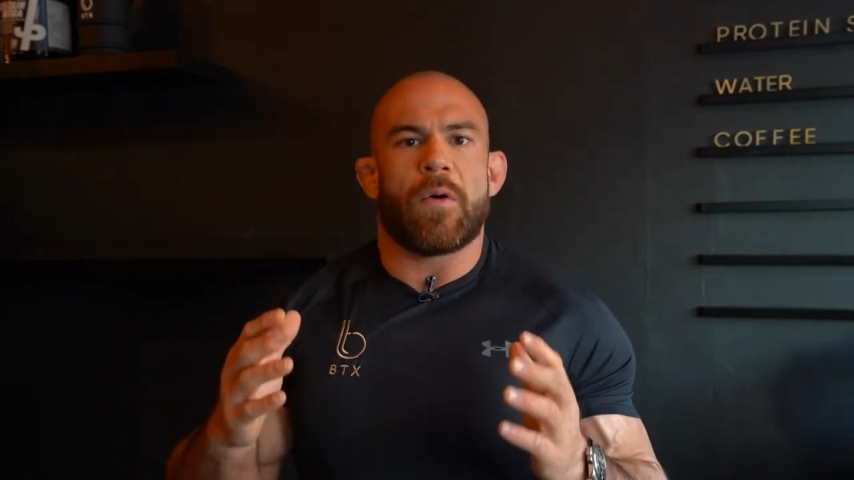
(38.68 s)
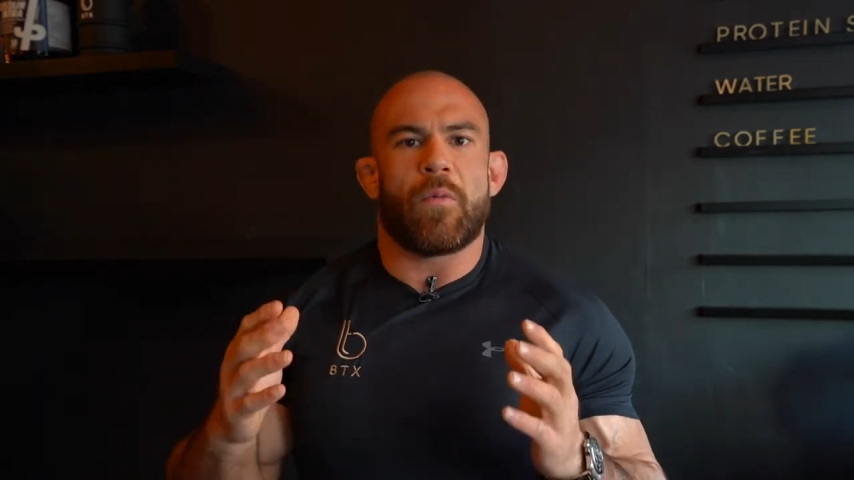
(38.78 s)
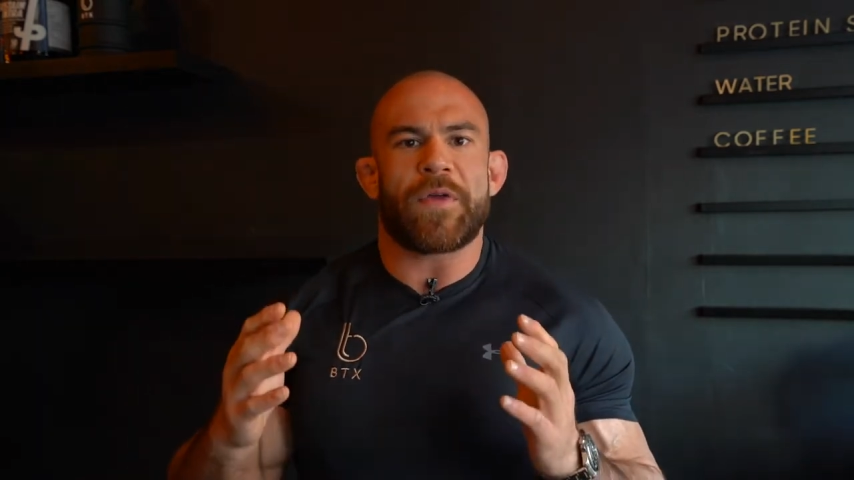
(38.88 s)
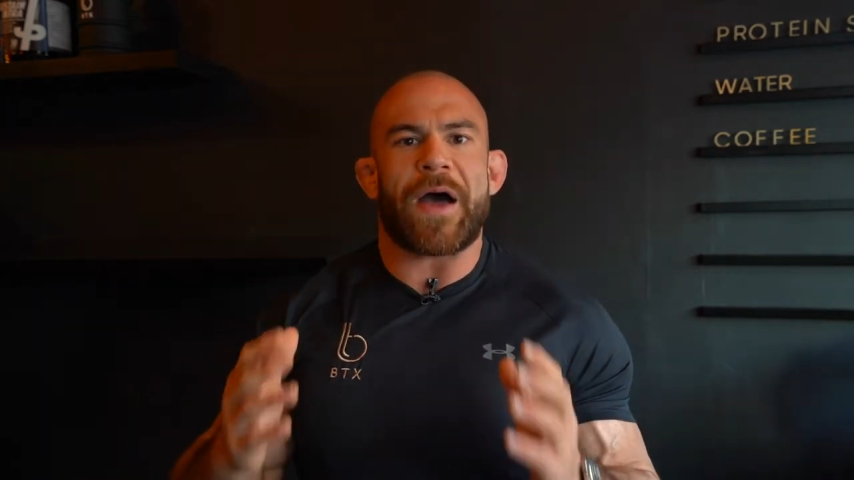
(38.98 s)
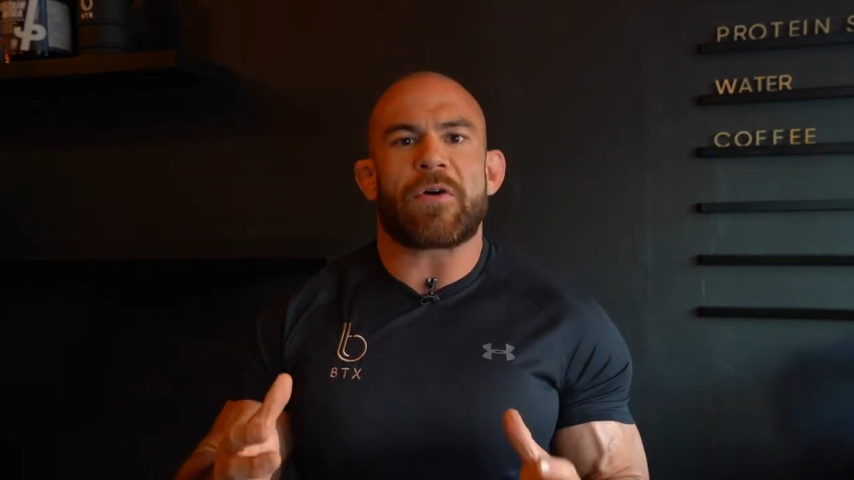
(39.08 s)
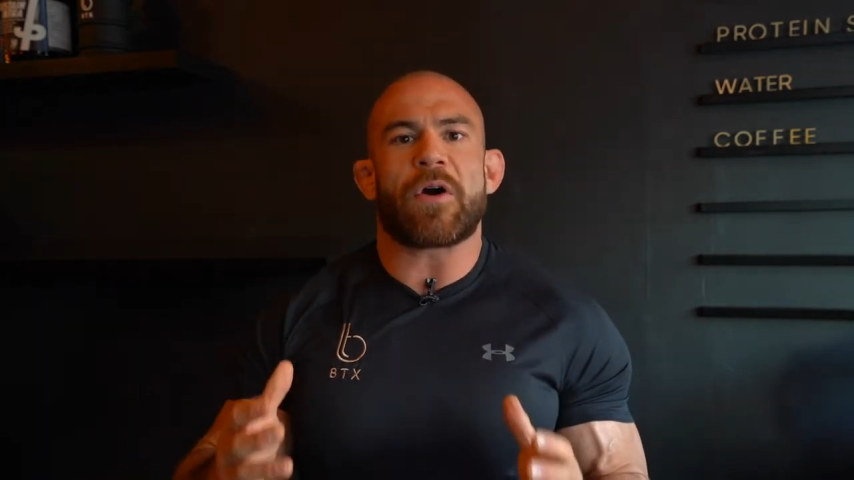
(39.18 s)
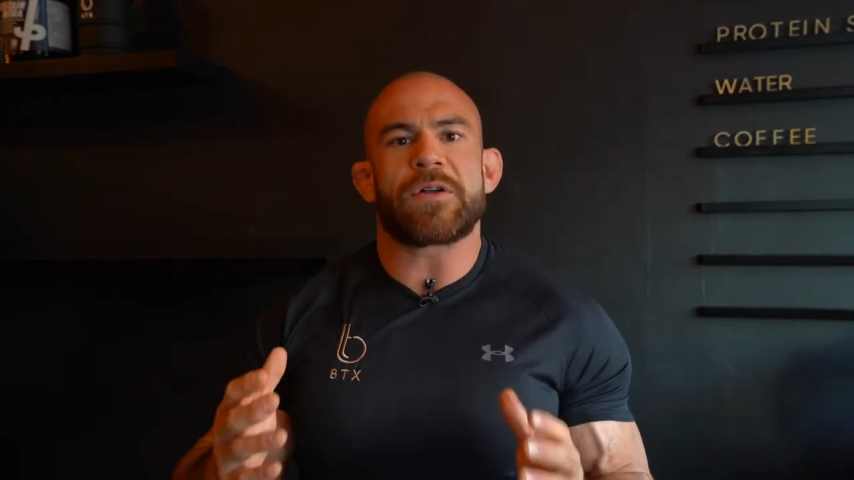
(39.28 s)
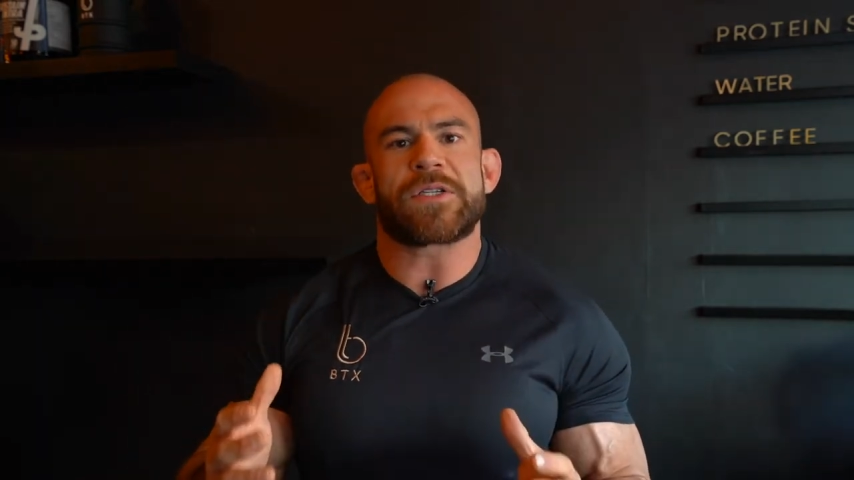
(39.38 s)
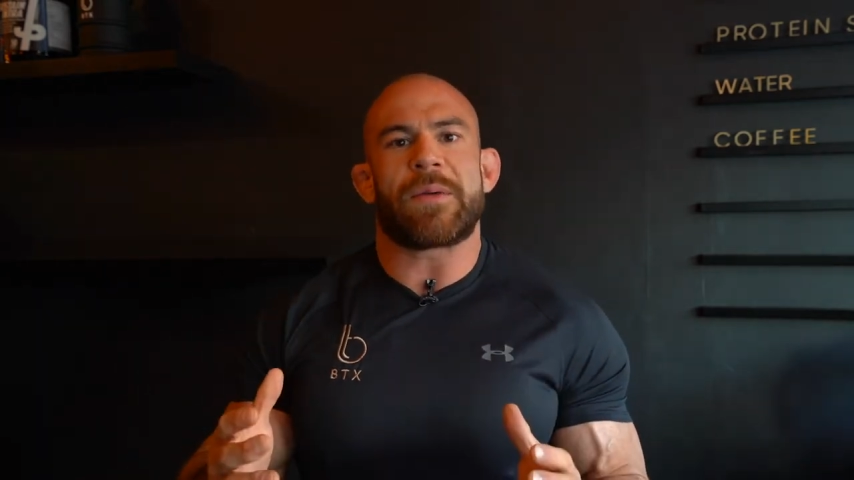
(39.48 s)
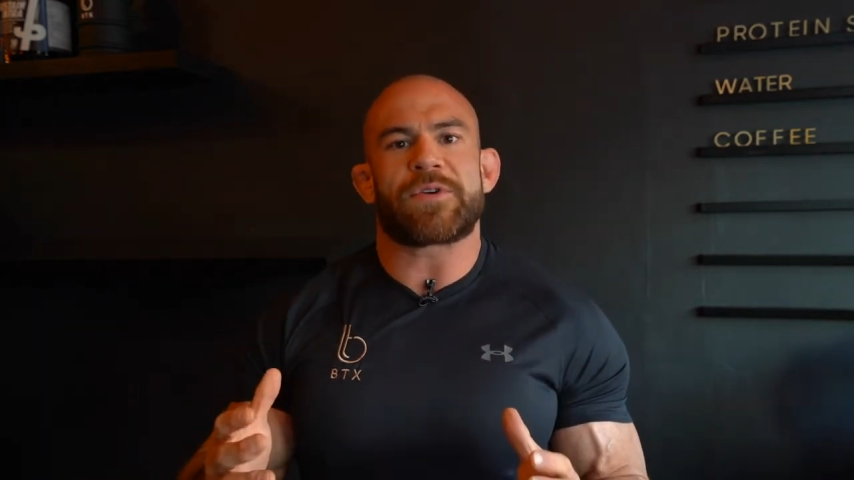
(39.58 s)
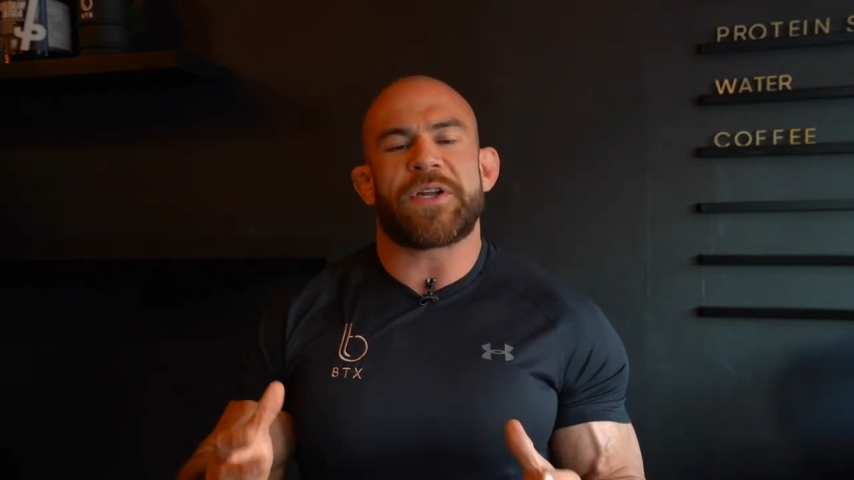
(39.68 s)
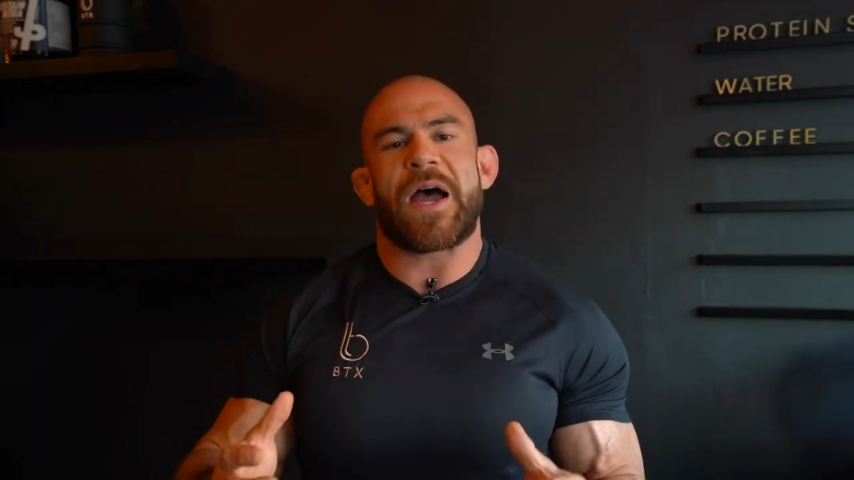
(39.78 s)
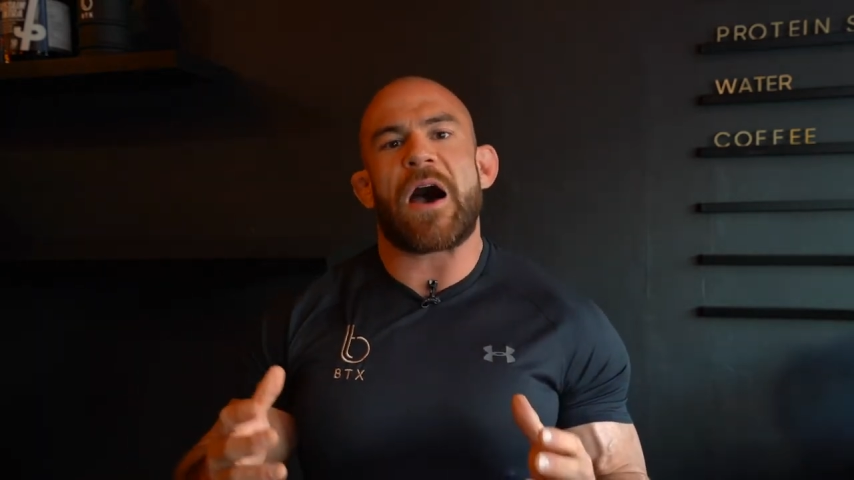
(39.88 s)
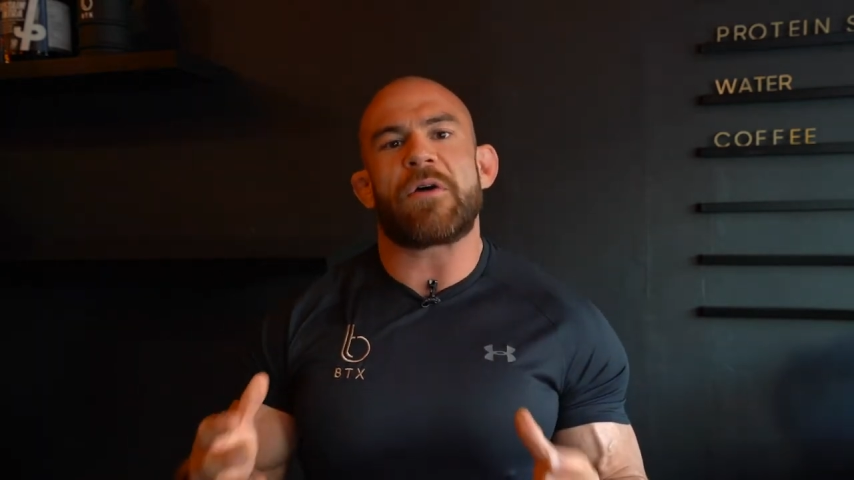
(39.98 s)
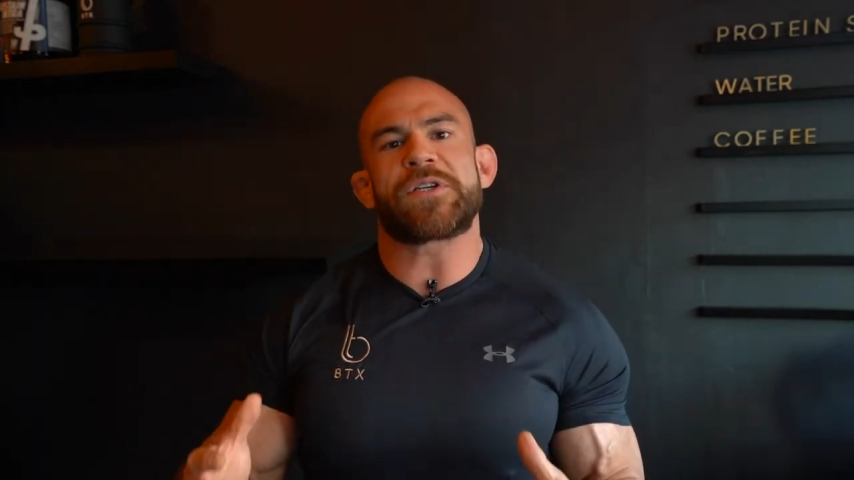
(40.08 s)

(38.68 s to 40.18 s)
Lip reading: with alcohol consumption, how